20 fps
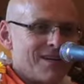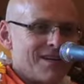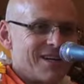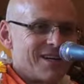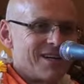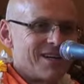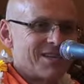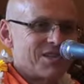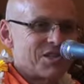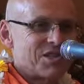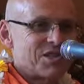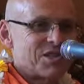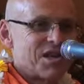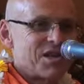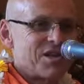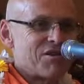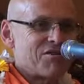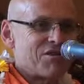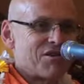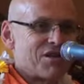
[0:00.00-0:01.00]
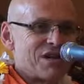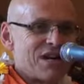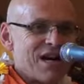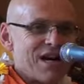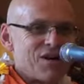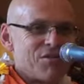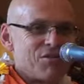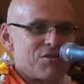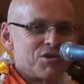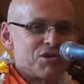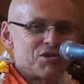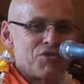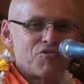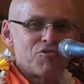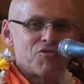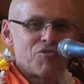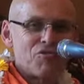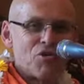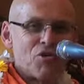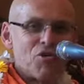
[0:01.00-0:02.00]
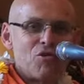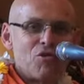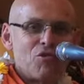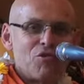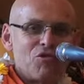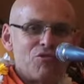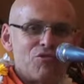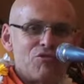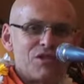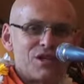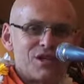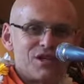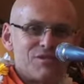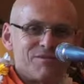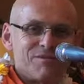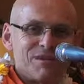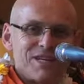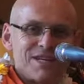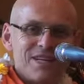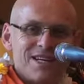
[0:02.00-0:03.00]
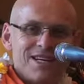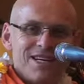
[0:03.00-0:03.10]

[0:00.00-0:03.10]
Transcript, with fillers: and The sacred cow is on the road, and